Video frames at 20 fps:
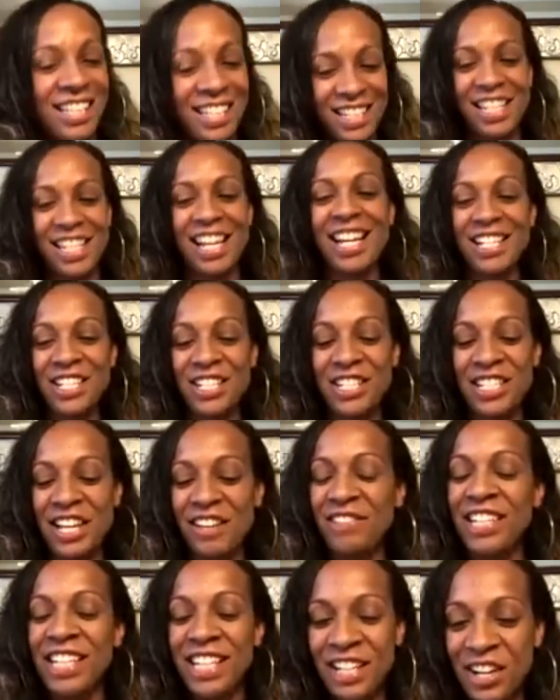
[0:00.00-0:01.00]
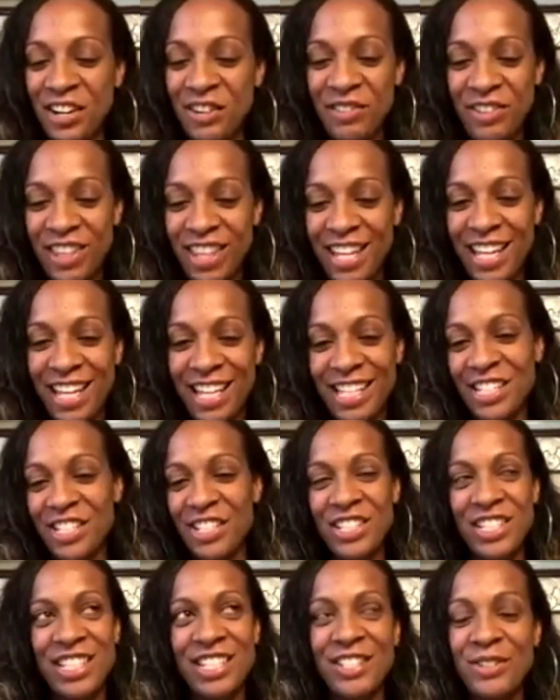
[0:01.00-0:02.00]
I just have to get over that and
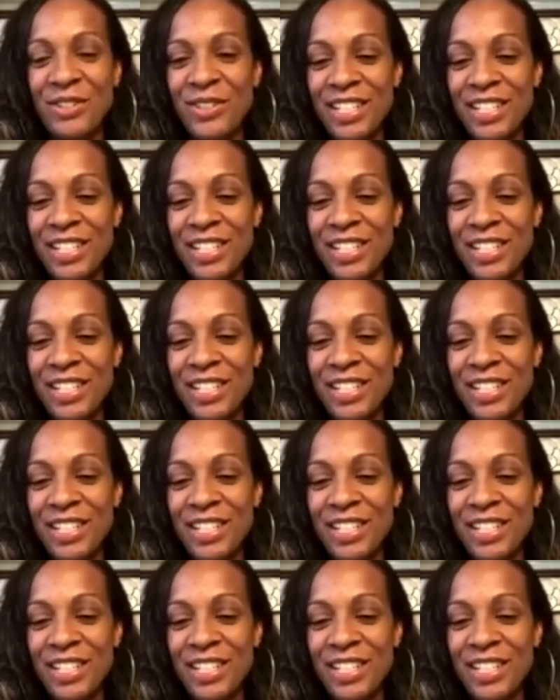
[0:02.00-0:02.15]
just do it